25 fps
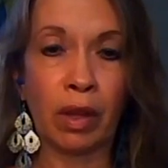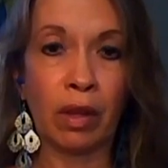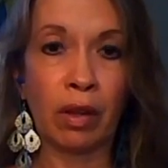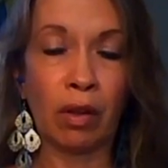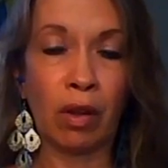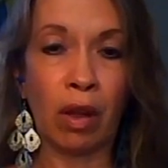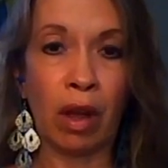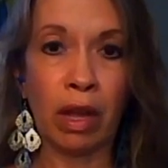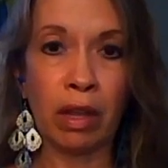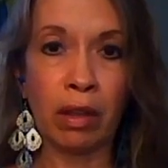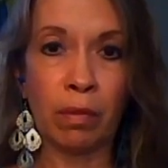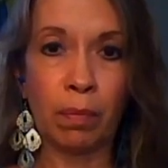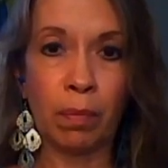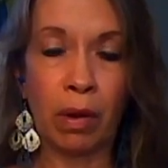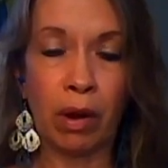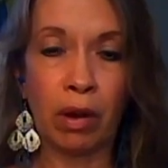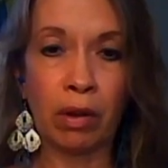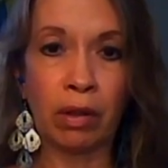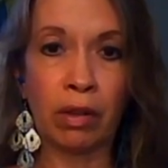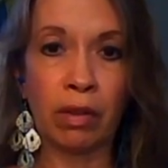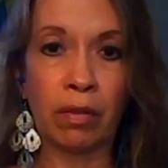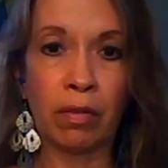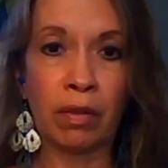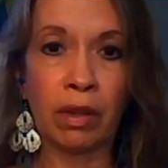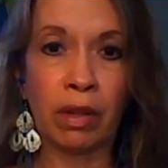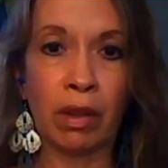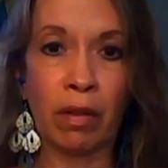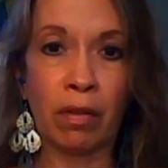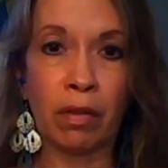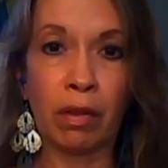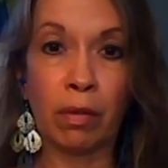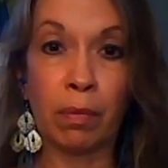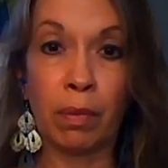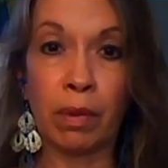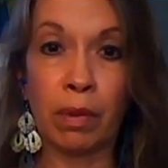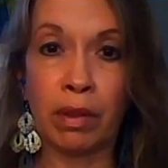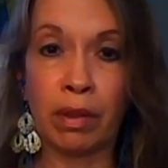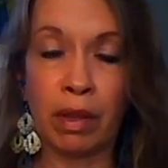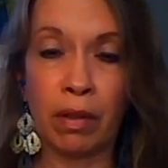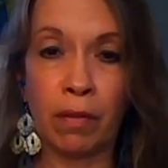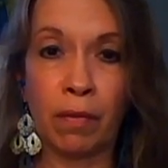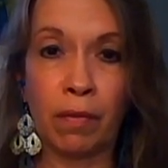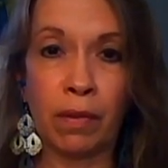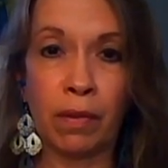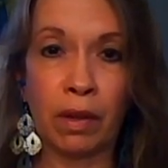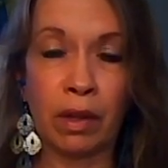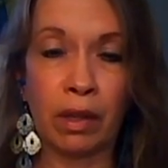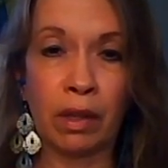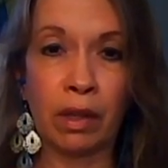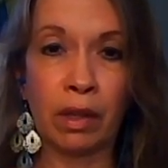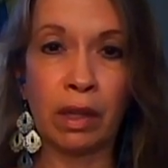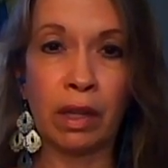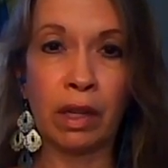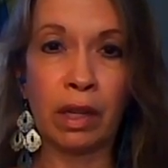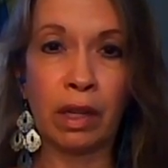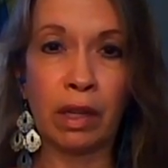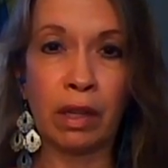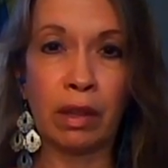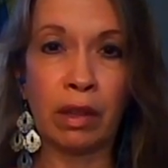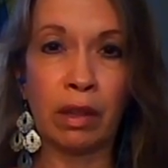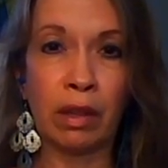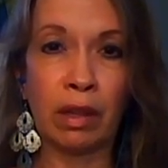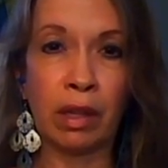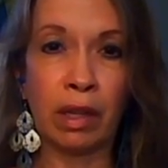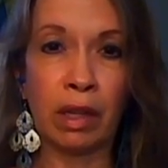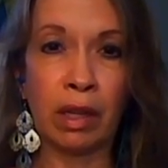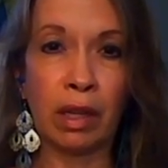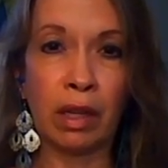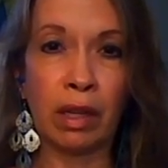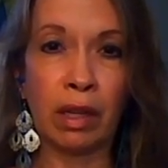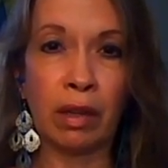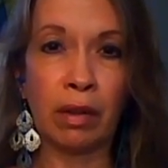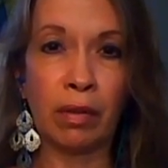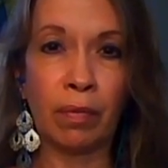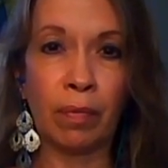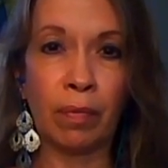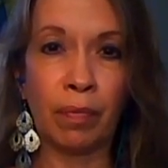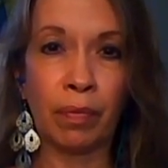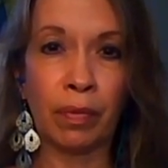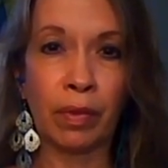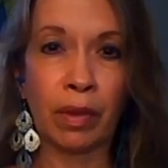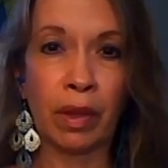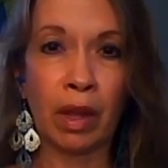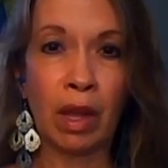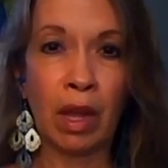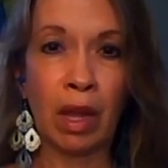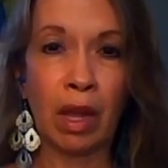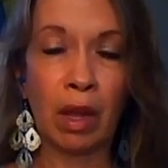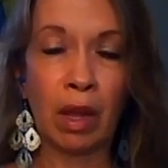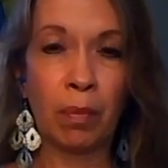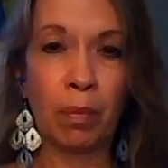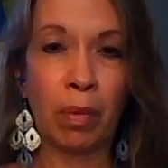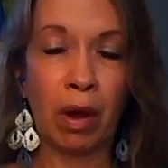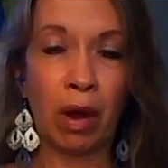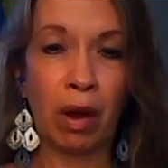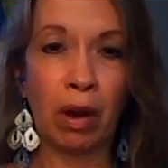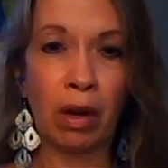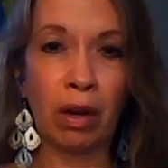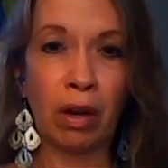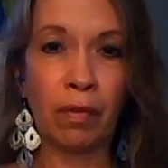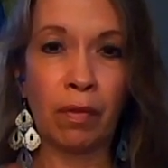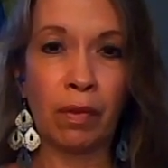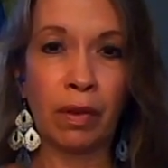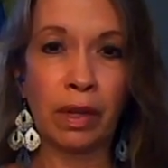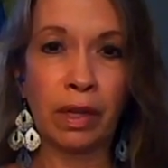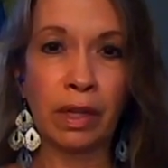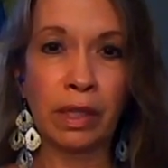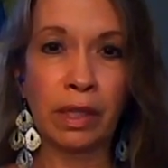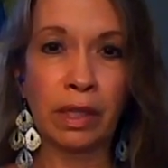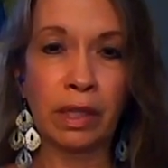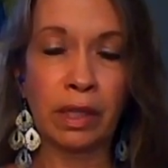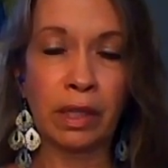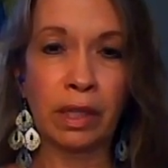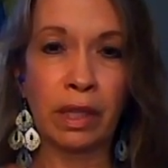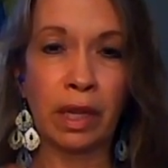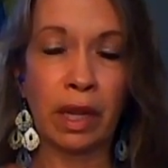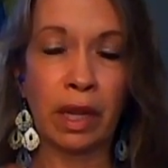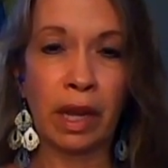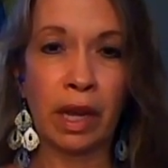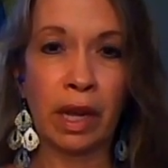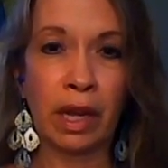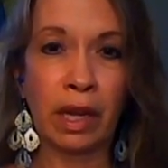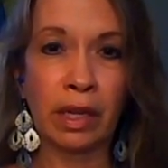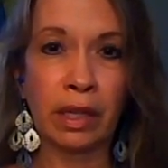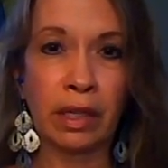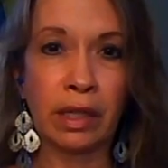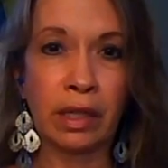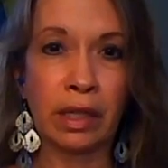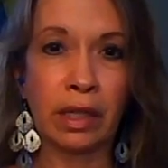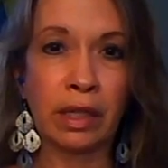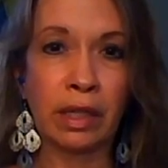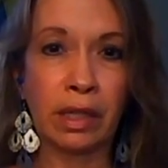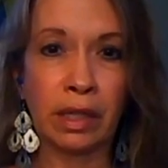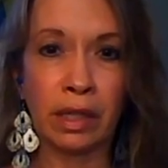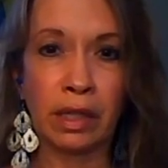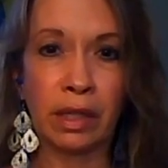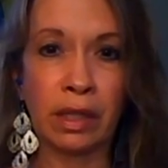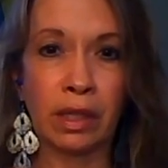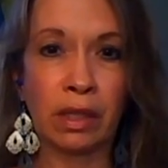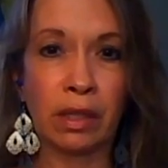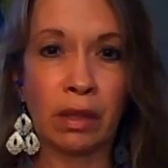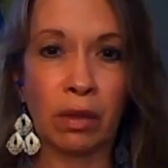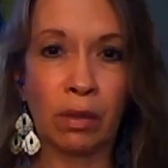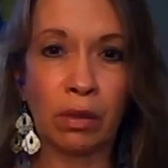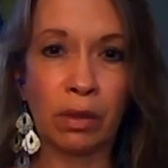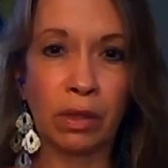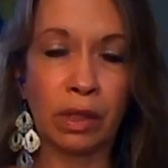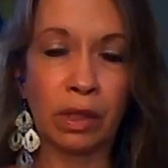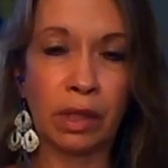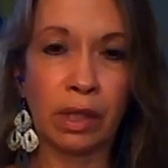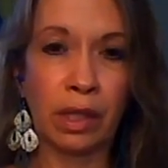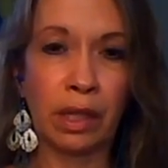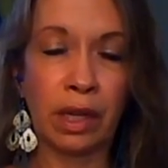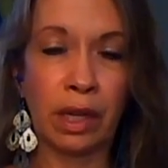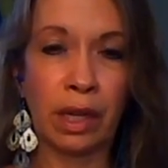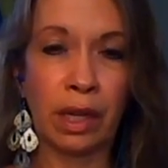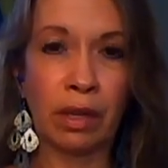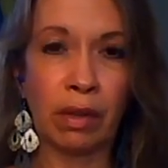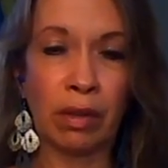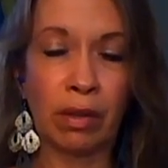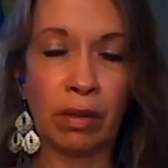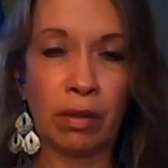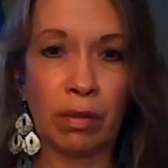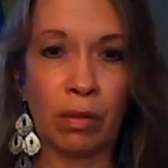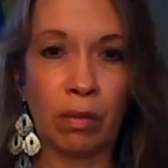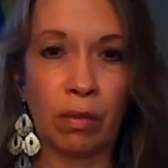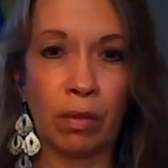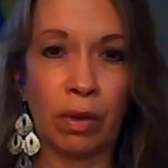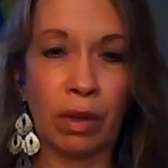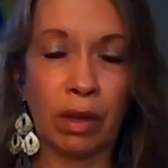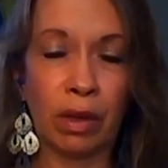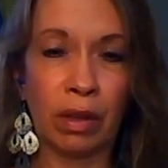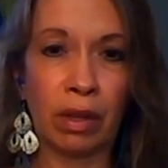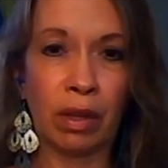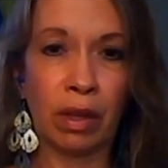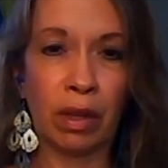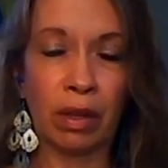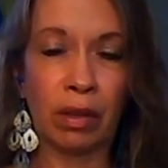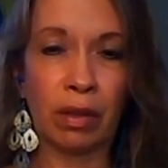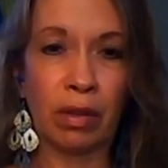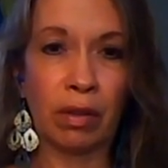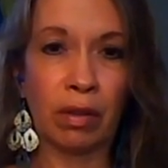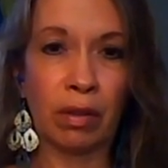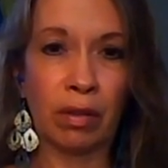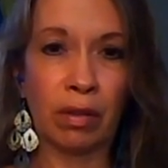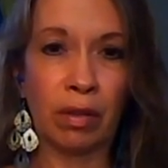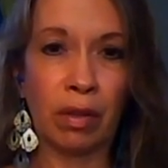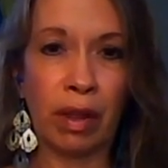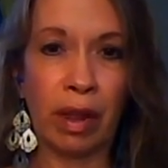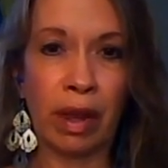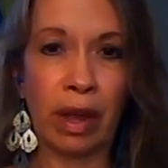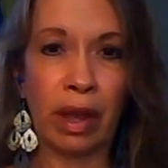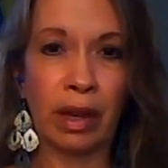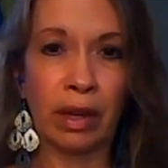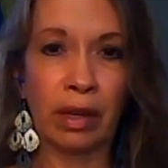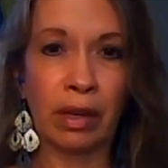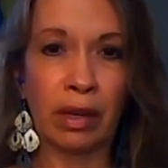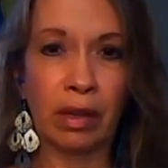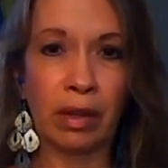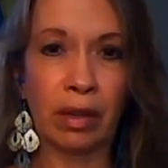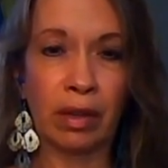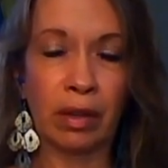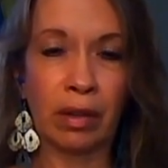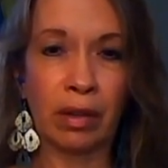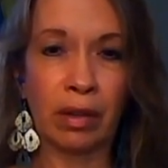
lost parts of self, specifically the part of us that disassociates with us or that